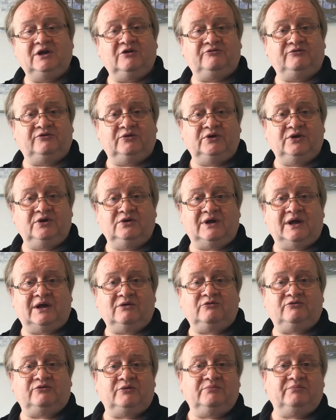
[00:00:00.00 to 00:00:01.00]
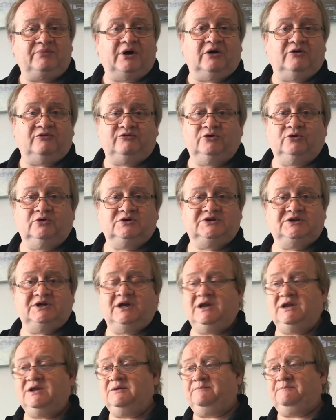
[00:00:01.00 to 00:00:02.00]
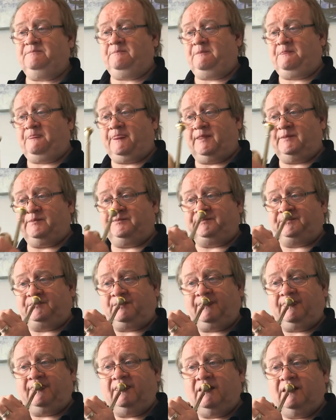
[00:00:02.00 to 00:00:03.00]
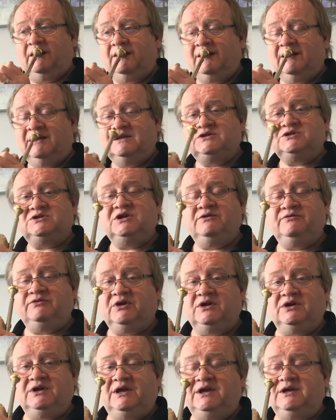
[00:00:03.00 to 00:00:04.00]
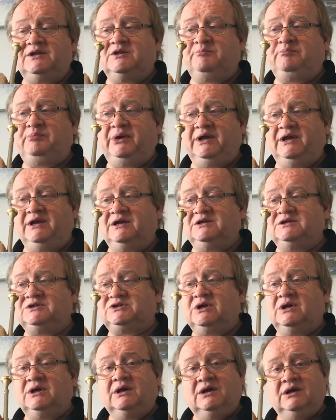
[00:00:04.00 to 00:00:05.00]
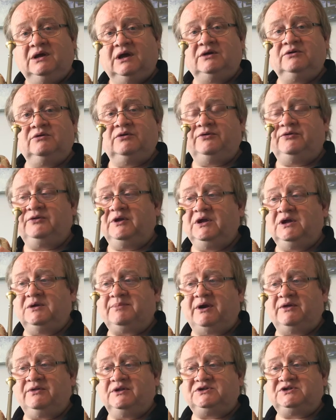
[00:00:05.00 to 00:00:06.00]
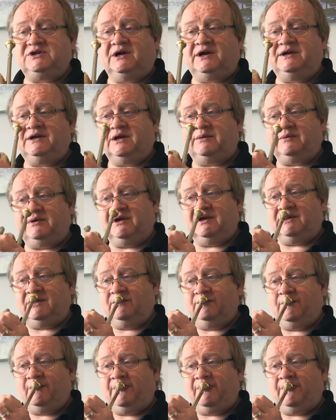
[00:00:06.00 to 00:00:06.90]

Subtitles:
it for you now from bar 14. See if you can hear the pings and think about the dynamic.